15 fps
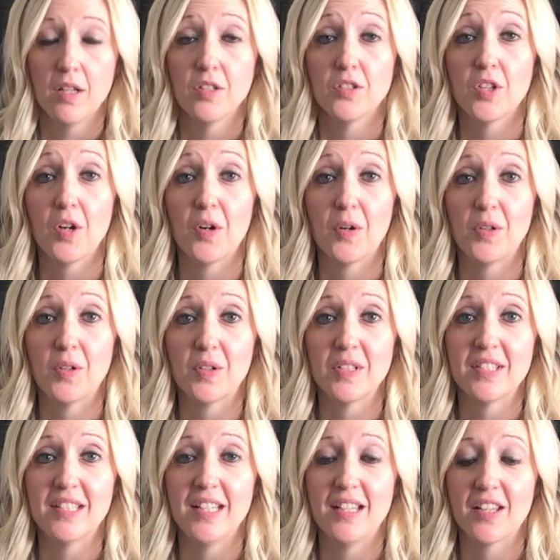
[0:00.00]
So you
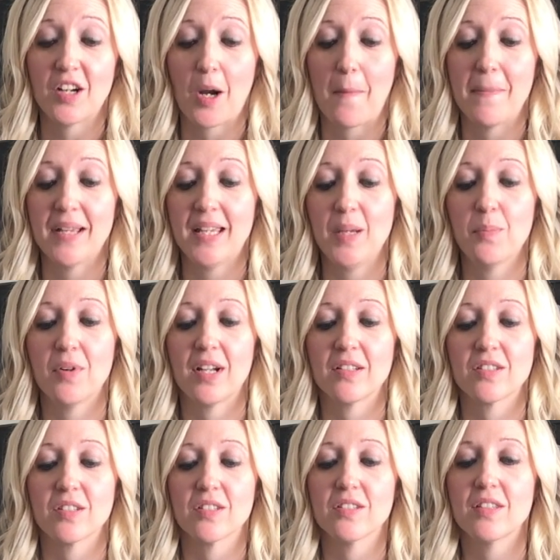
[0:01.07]
can see that our Mickey
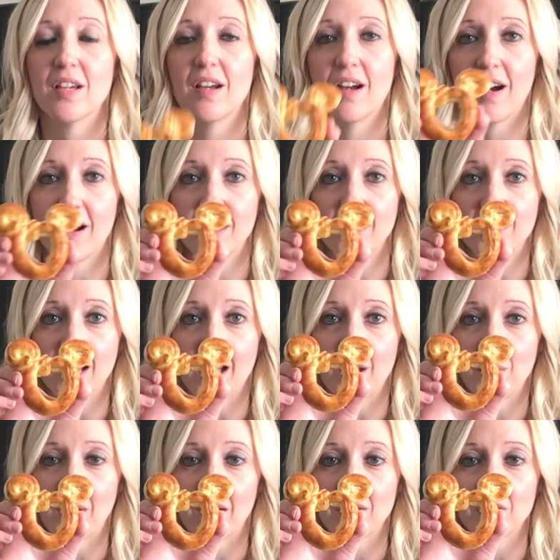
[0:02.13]
pretzels are done.
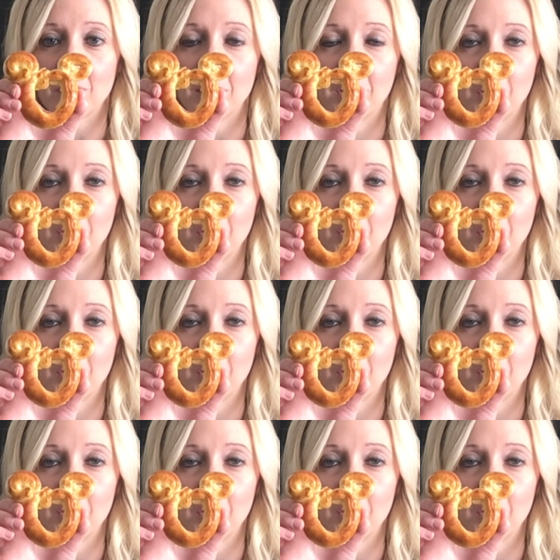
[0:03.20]
We have some